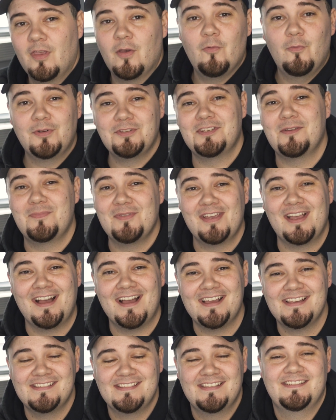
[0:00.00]
What's up, you
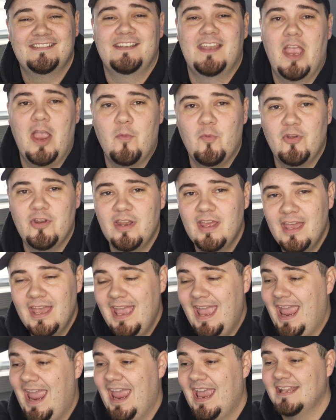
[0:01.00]
guys? It's Cameron,
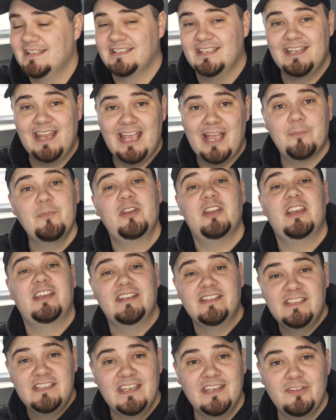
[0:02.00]
and today I'm going to
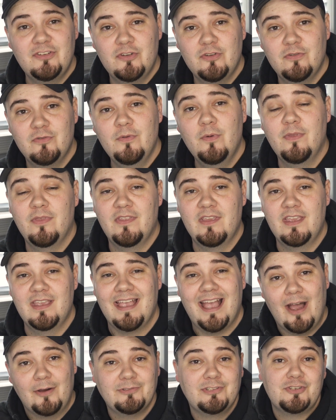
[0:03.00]
continue the
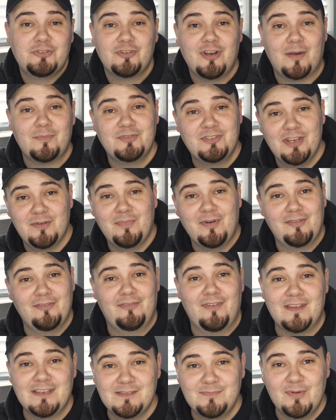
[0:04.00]
how to dropship on
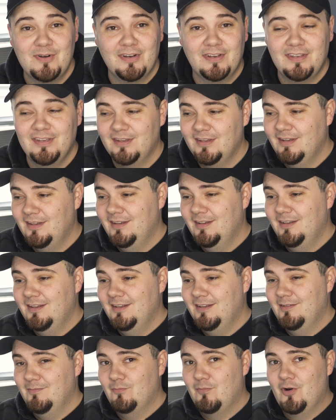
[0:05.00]
Facebook
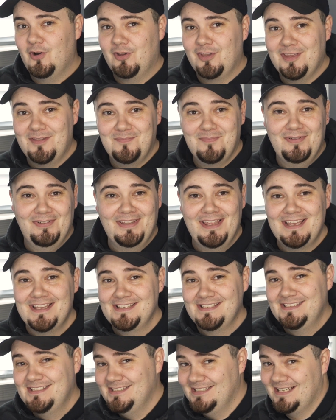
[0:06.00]

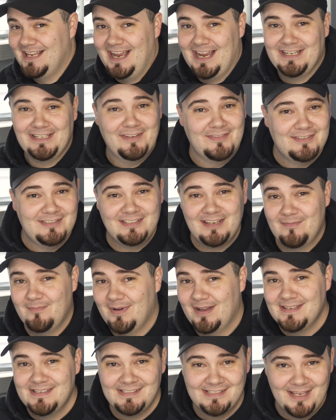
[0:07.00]
marketplace kind of
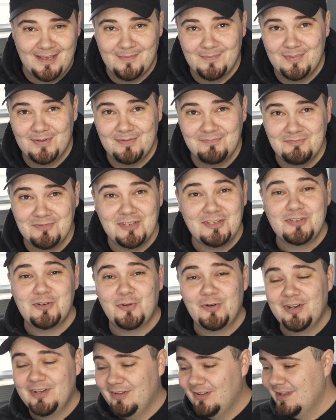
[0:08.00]
step-by-step
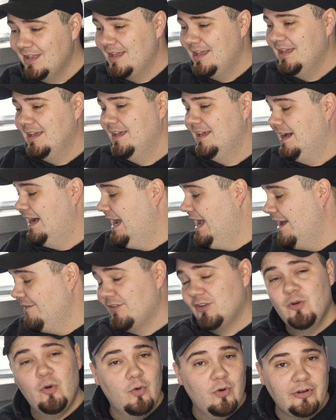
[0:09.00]
tutorial. I have
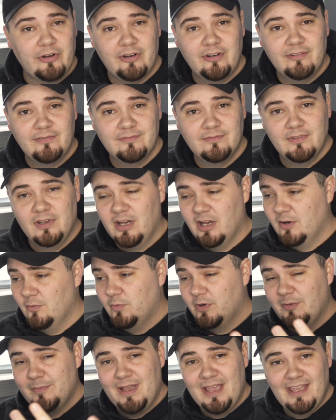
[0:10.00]
an order on
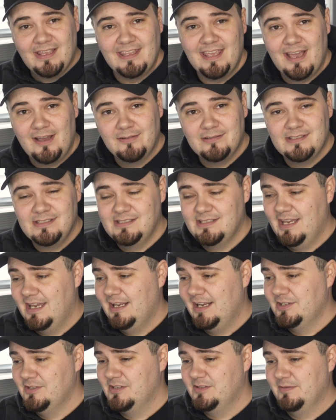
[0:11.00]
one of my accounts,
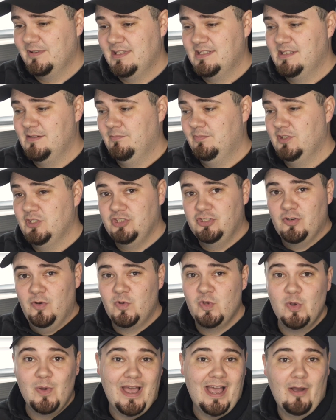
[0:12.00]
and I just want to simply show
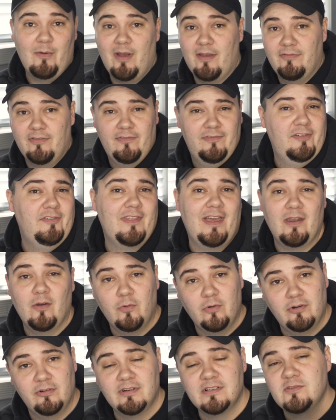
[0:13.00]
you how I fulfill that order.